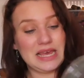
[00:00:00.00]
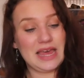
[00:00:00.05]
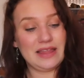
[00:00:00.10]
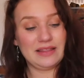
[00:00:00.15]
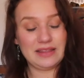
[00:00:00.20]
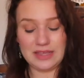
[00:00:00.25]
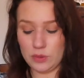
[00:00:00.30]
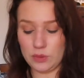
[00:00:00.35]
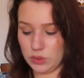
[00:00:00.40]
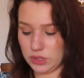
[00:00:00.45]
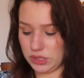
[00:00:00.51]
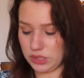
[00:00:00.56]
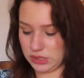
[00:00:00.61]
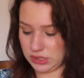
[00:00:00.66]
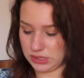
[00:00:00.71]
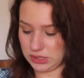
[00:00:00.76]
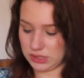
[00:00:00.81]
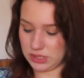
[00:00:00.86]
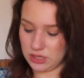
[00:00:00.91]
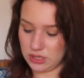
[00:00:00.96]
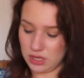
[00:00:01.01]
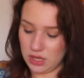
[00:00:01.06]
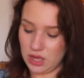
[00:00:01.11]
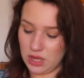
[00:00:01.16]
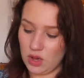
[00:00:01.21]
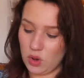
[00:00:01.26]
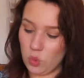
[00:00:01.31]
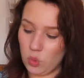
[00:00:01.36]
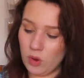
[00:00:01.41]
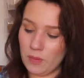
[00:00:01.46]
and it was
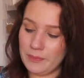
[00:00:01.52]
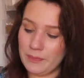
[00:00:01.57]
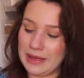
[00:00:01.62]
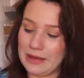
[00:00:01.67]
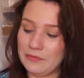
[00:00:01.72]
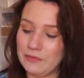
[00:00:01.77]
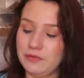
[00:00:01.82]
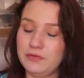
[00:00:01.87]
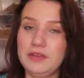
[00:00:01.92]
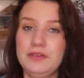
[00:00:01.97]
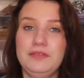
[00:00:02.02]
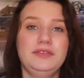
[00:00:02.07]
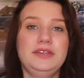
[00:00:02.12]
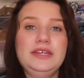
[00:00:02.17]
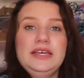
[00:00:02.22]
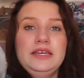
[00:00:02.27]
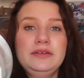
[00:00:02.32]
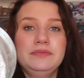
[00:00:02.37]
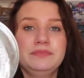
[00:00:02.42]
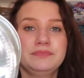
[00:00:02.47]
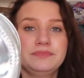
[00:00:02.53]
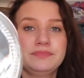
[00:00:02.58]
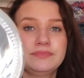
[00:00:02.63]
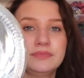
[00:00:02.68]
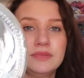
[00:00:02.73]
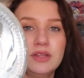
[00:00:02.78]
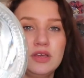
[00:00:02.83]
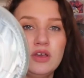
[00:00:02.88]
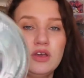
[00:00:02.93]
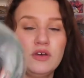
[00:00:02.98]
£1.50
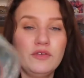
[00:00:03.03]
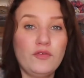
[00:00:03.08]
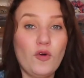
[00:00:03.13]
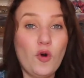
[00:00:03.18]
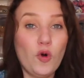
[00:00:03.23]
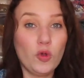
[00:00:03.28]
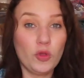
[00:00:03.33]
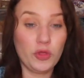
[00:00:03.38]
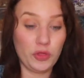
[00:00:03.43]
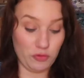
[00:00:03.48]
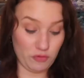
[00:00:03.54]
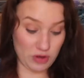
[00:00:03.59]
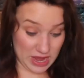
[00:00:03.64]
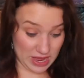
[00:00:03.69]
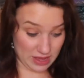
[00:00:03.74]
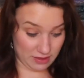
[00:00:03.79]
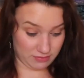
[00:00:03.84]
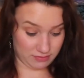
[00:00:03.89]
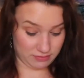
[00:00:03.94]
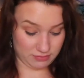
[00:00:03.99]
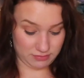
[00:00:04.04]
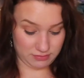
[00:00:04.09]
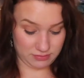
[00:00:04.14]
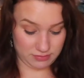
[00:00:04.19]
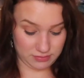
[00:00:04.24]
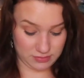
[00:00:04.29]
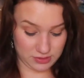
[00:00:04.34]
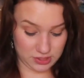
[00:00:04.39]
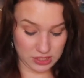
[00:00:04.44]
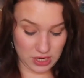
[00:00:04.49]
for all three.
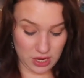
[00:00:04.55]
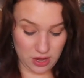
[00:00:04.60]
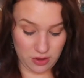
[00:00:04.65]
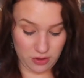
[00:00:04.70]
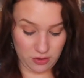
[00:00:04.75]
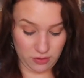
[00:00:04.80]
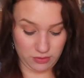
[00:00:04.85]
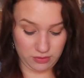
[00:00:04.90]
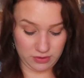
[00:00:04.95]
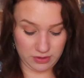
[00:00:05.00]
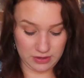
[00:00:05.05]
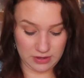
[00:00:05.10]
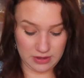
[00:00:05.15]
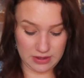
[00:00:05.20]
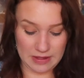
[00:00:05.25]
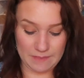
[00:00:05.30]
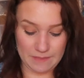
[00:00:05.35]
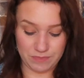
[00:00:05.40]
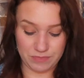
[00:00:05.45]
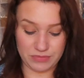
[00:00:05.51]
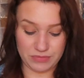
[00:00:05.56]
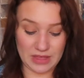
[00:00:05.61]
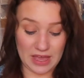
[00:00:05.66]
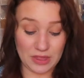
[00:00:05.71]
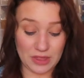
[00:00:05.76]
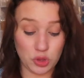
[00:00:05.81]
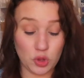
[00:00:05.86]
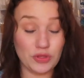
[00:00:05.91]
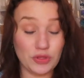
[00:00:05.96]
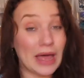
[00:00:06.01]
So I
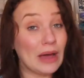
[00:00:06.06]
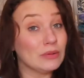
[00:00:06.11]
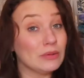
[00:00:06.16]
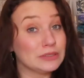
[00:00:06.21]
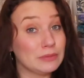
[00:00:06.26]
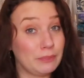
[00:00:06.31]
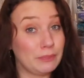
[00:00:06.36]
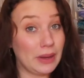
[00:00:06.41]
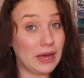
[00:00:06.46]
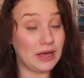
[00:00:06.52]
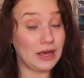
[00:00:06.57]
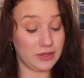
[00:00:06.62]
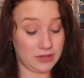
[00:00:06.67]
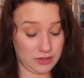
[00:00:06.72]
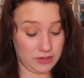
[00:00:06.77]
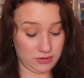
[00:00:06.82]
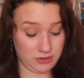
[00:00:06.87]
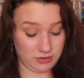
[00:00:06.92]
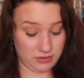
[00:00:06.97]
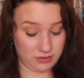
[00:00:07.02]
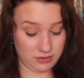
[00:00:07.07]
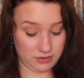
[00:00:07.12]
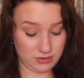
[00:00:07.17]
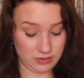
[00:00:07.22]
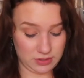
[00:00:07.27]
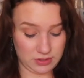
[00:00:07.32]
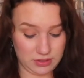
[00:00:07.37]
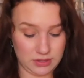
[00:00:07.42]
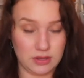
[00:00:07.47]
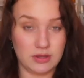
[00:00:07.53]
thought that was a bargain.
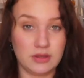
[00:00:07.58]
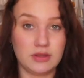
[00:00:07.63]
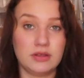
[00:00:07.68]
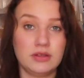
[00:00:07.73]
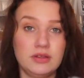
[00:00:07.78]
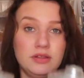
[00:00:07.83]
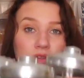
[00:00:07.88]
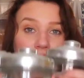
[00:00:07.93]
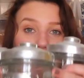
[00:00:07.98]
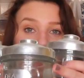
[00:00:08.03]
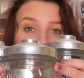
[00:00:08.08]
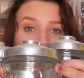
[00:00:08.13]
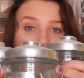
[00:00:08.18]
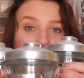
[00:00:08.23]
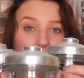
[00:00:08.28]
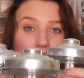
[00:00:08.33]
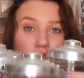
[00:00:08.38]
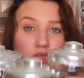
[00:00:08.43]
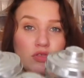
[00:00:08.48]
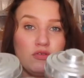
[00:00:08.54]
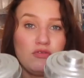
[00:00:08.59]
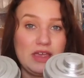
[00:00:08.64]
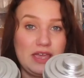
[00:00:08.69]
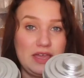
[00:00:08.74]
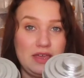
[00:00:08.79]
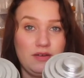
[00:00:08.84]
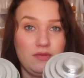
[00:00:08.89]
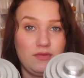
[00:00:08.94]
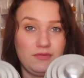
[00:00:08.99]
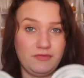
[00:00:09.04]

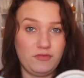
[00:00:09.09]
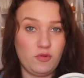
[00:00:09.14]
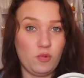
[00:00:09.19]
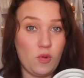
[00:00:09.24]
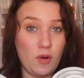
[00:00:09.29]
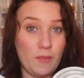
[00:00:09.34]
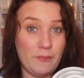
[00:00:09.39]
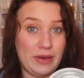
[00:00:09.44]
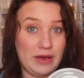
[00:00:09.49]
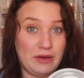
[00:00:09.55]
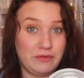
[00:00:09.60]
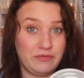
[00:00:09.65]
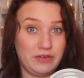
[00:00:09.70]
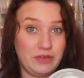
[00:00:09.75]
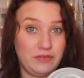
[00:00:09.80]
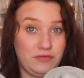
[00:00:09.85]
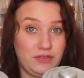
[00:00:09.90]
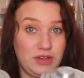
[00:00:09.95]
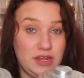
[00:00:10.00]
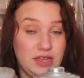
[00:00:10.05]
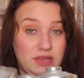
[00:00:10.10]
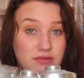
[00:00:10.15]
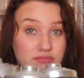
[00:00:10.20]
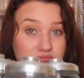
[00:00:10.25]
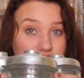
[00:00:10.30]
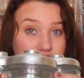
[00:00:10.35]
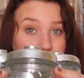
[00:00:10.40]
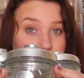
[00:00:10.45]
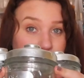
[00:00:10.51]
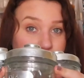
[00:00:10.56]
Three for £1.50.
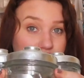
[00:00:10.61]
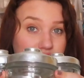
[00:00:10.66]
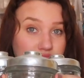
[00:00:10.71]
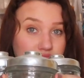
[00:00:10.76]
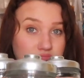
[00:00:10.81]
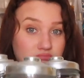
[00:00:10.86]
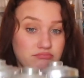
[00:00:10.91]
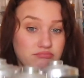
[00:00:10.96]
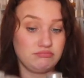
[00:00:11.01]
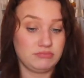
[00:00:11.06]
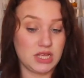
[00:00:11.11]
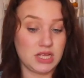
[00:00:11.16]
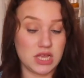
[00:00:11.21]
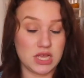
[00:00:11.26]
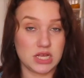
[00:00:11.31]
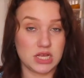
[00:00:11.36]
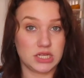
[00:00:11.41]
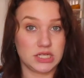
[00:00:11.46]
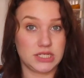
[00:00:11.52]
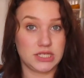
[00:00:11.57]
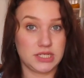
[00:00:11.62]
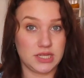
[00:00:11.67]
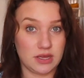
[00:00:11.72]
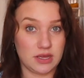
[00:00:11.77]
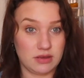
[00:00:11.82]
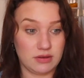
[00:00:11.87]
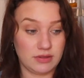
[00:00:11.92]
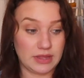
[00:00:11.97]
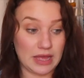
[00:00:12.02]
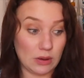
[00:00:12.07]

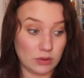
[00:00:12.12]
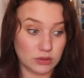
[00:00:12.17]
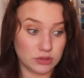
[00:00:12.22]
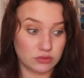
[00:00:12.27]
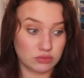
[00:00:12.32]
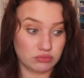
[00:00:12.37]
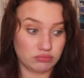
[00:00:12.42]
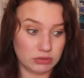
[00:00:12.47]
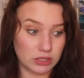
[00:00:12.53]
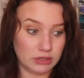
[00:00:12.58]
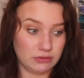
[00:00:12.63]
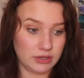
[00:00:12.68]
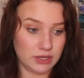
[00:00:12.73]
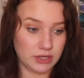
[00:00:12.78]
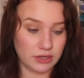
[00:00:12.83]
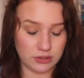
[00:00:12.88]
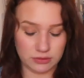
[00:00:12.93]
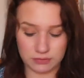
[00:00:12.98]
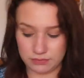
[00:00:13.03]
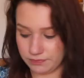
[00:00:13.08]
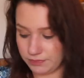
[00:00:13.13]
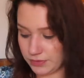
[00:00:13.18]
So that was really, really good.